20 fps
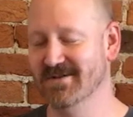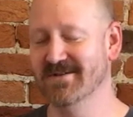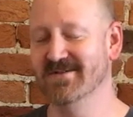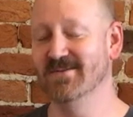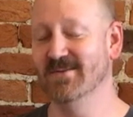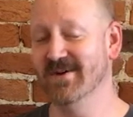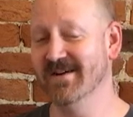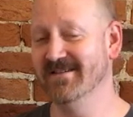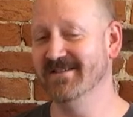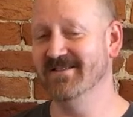
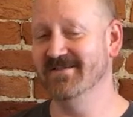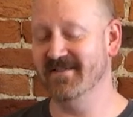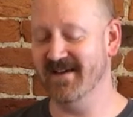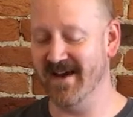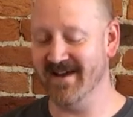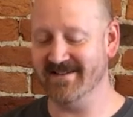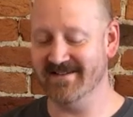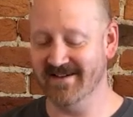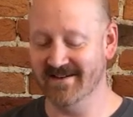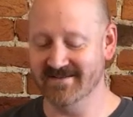Jordan was in
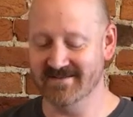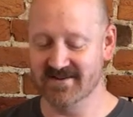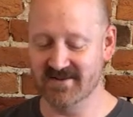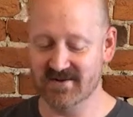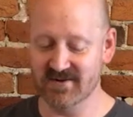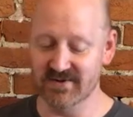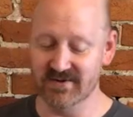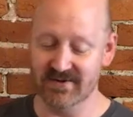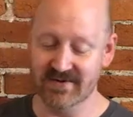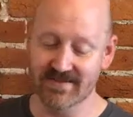fact telling
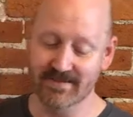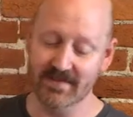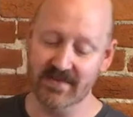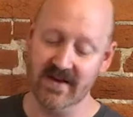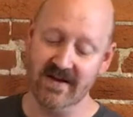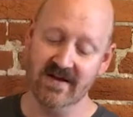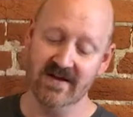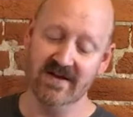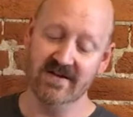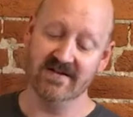the truth.
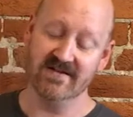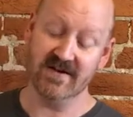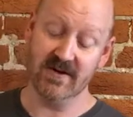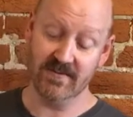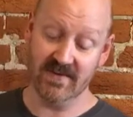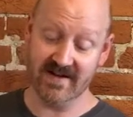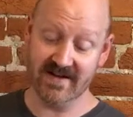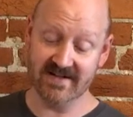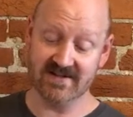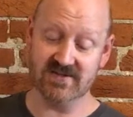
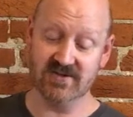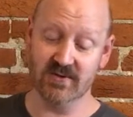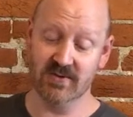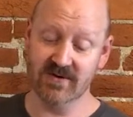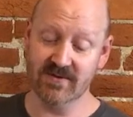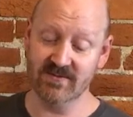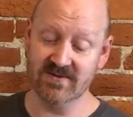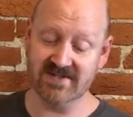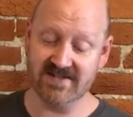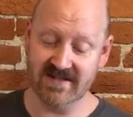So because
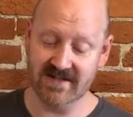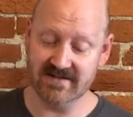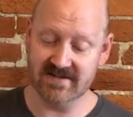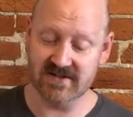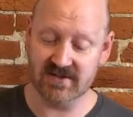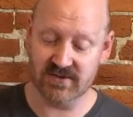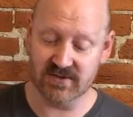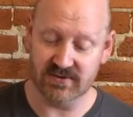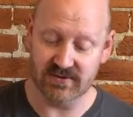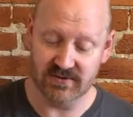Jordan was
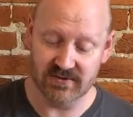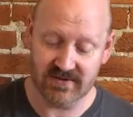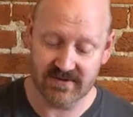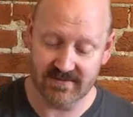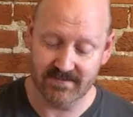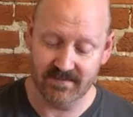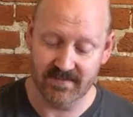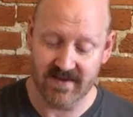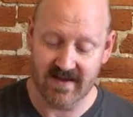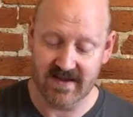telling the
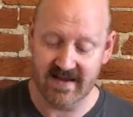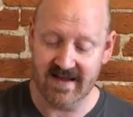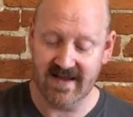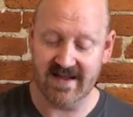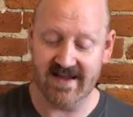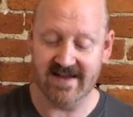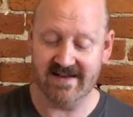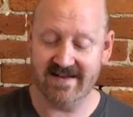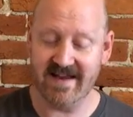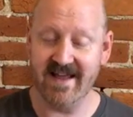truth,
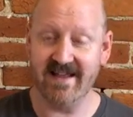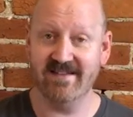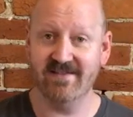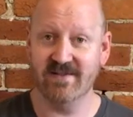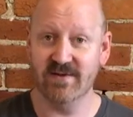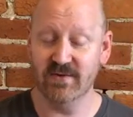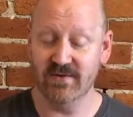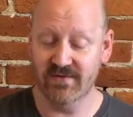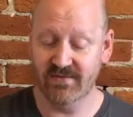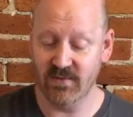he
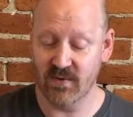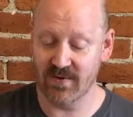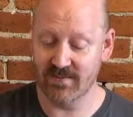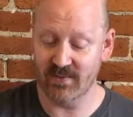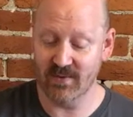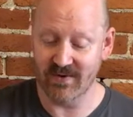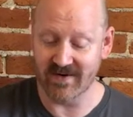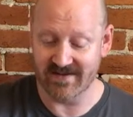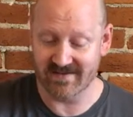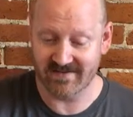takes those
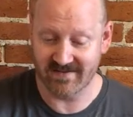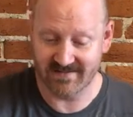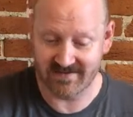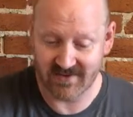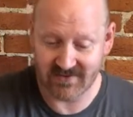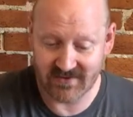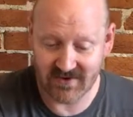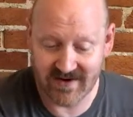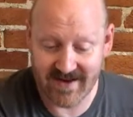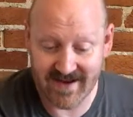4 points.
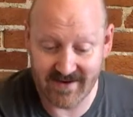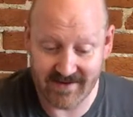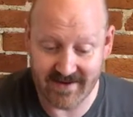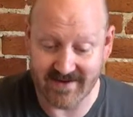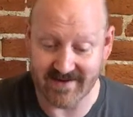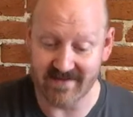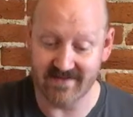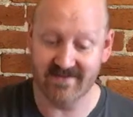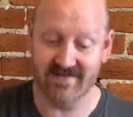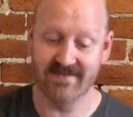Those are
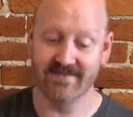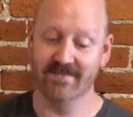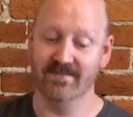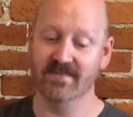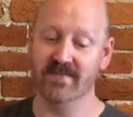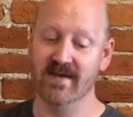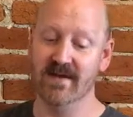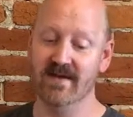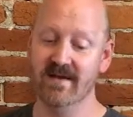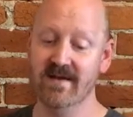now his.
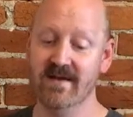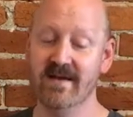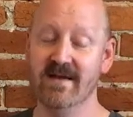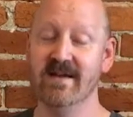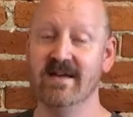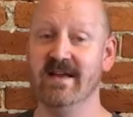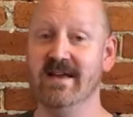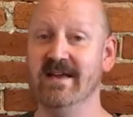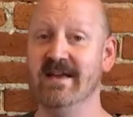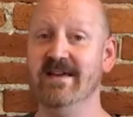
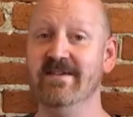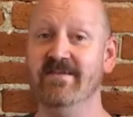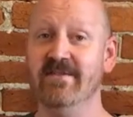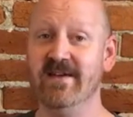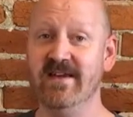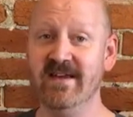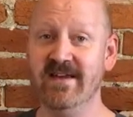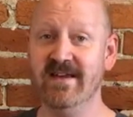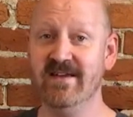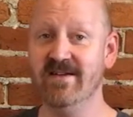
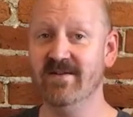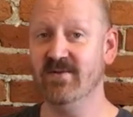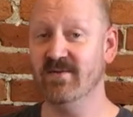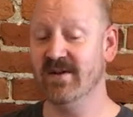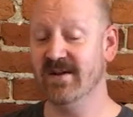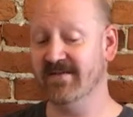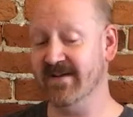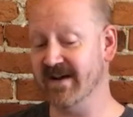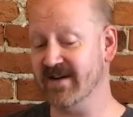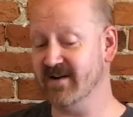
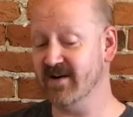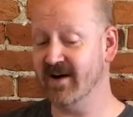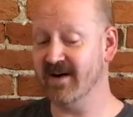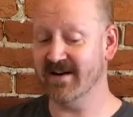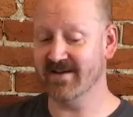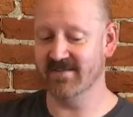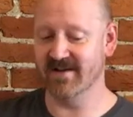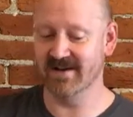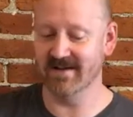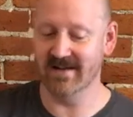If I
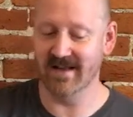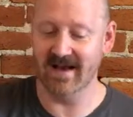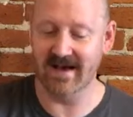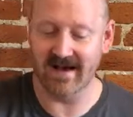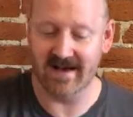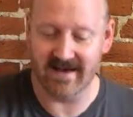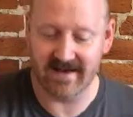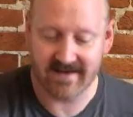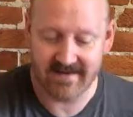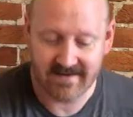caught him in a
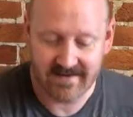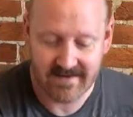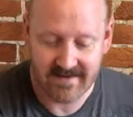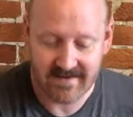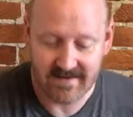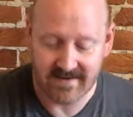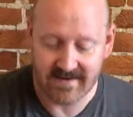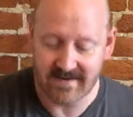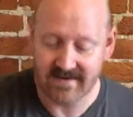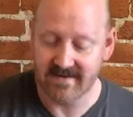lie,
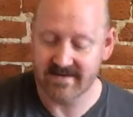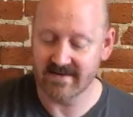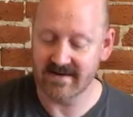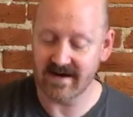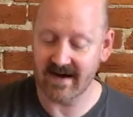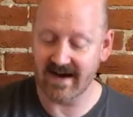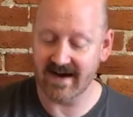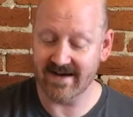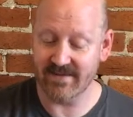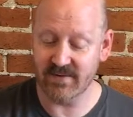
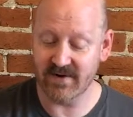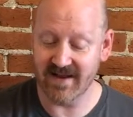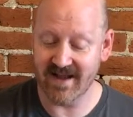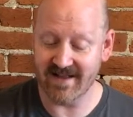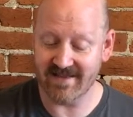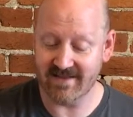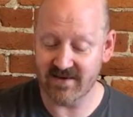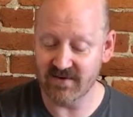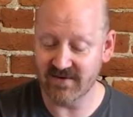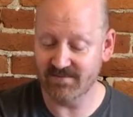I
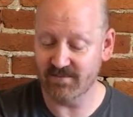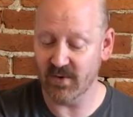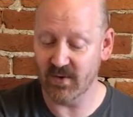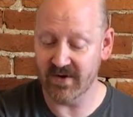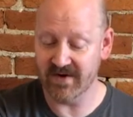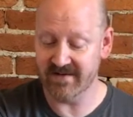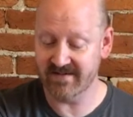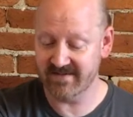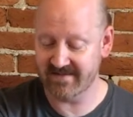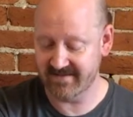would get those
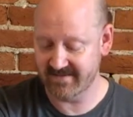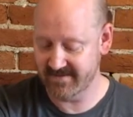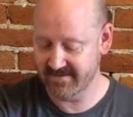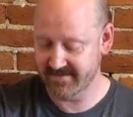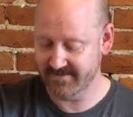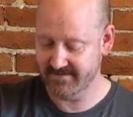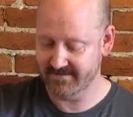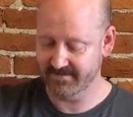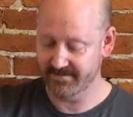points,